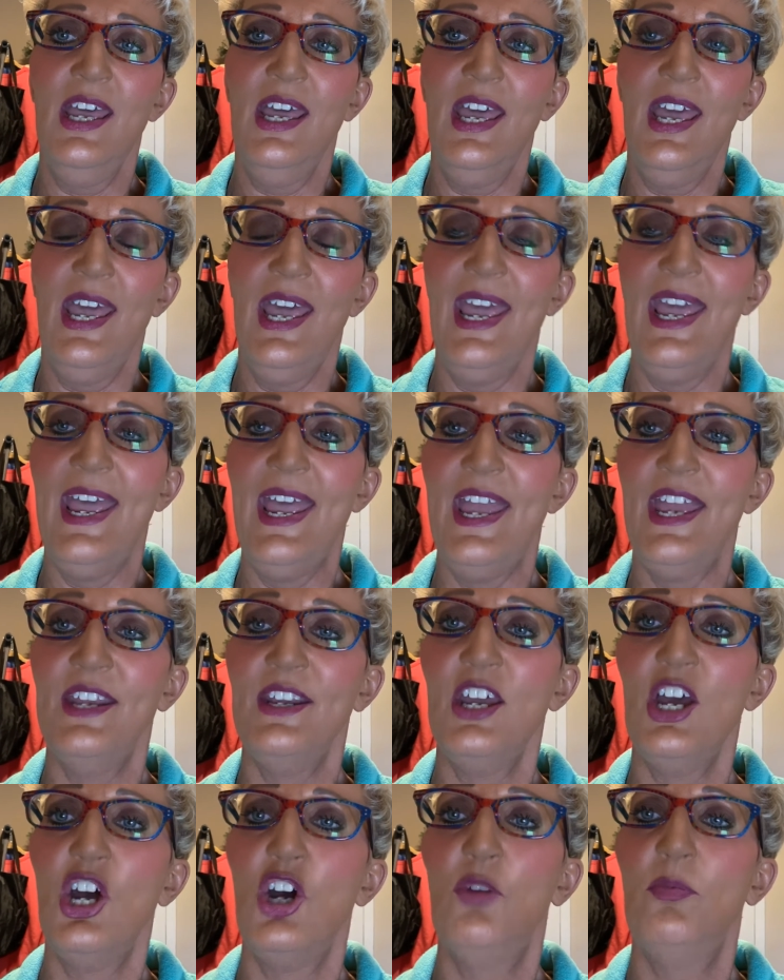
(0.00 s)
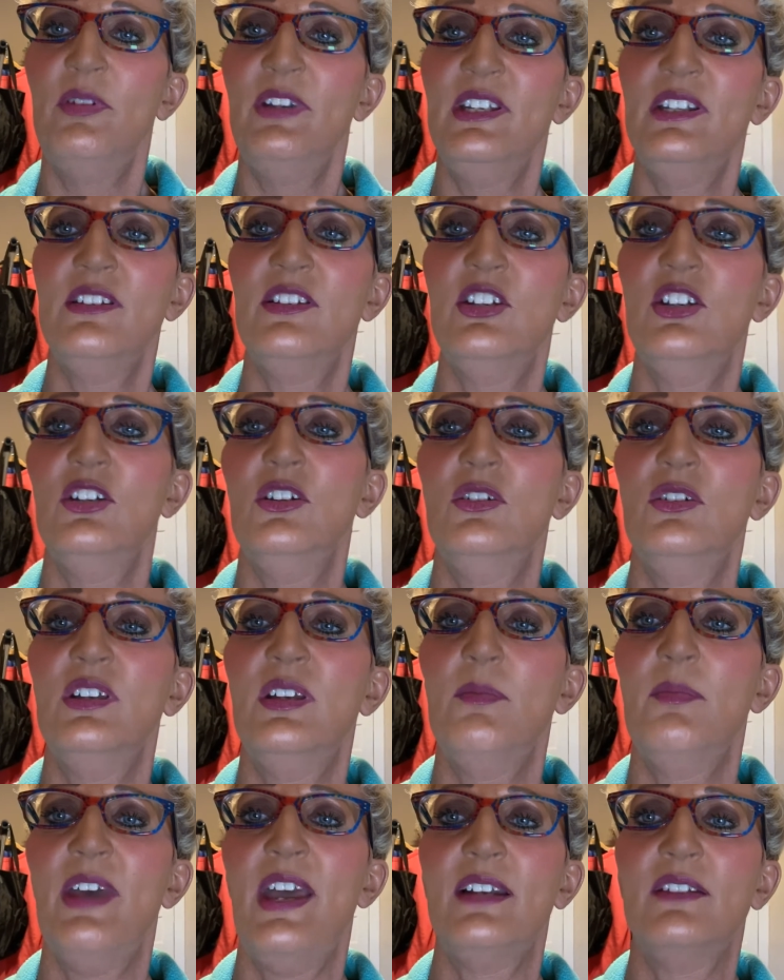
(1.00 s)
And hoping to
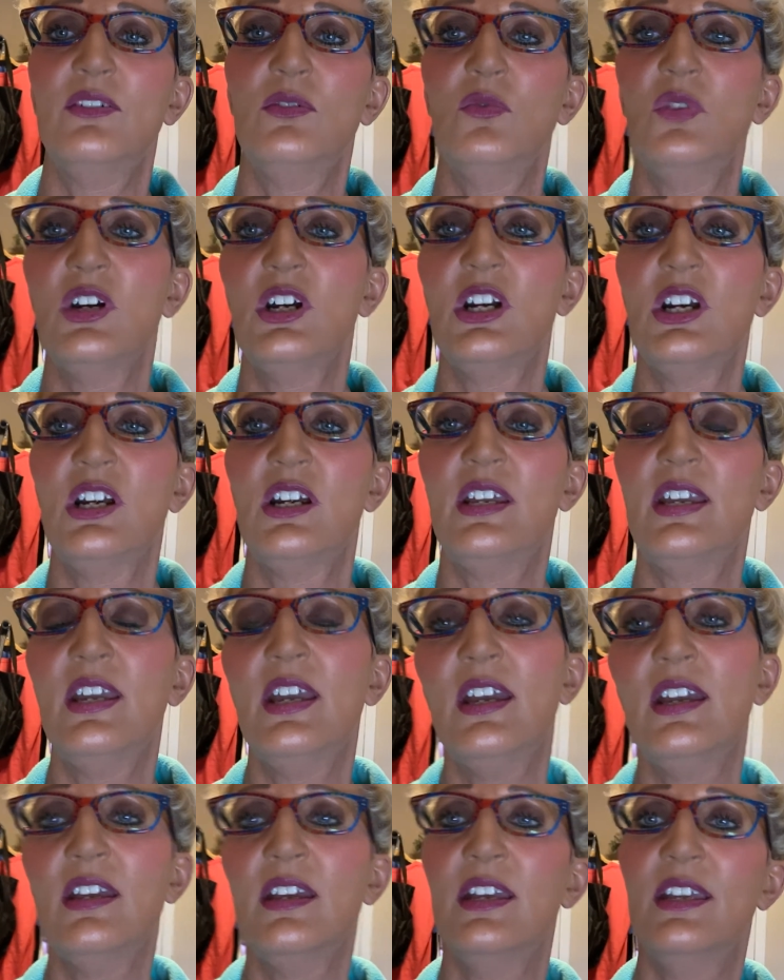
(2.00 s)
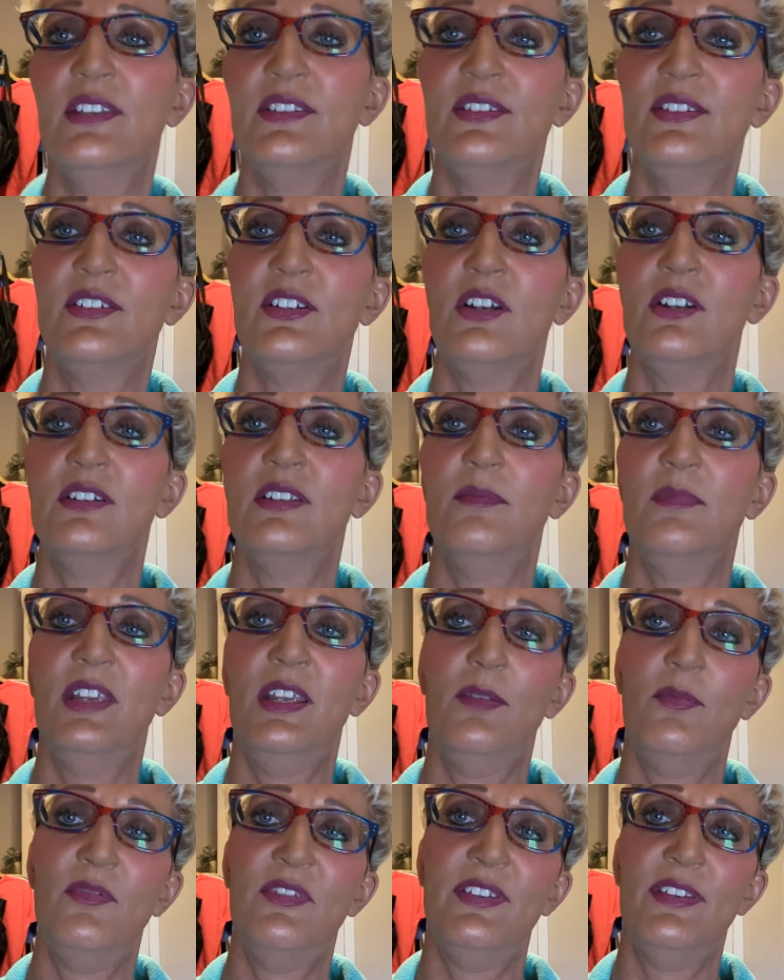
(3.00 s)
get back to work and start to
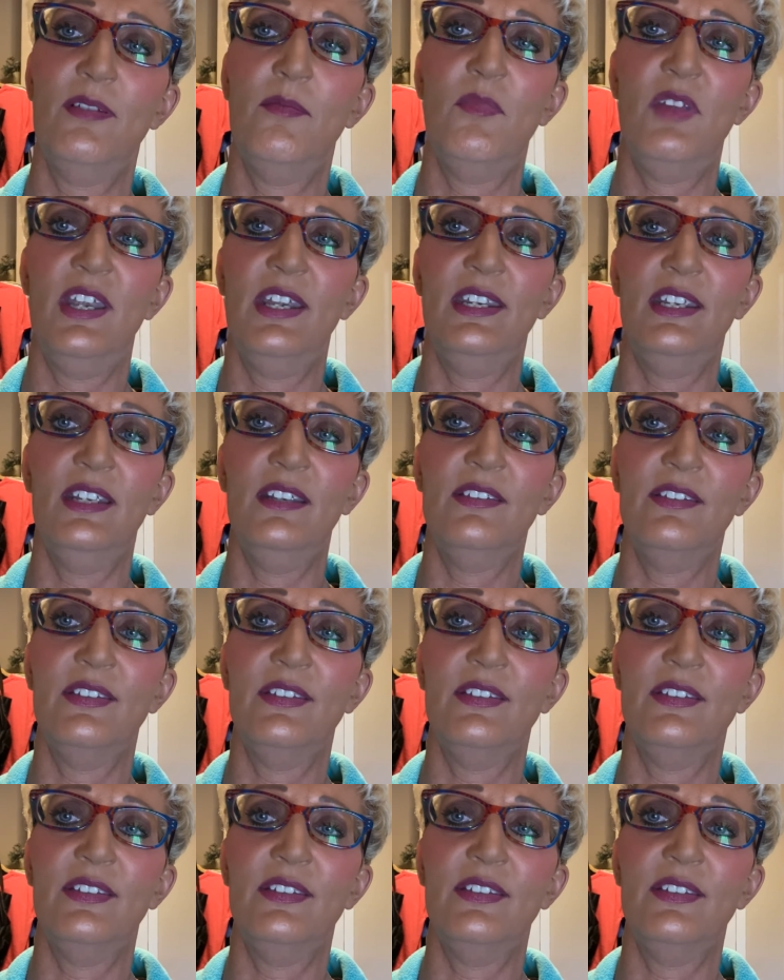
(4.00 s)
make some money.